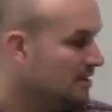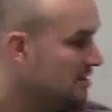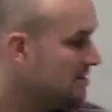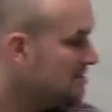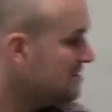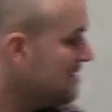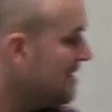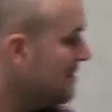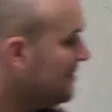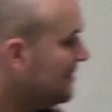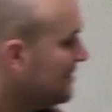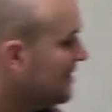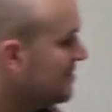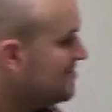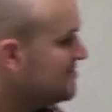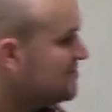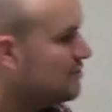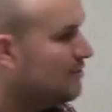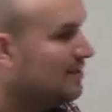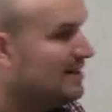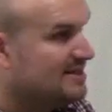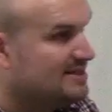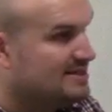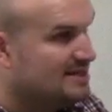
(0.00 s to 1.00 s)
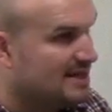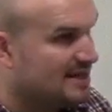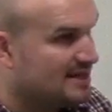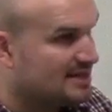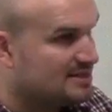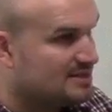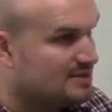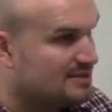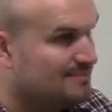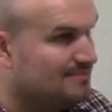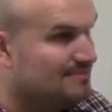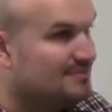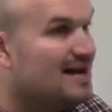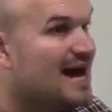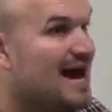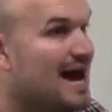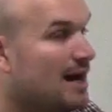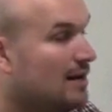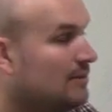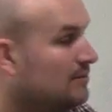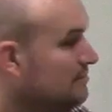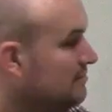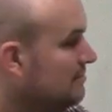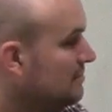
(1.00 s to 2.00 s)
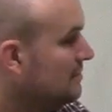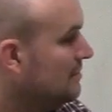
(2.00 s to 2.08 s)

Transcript: So that becomes 26. Now,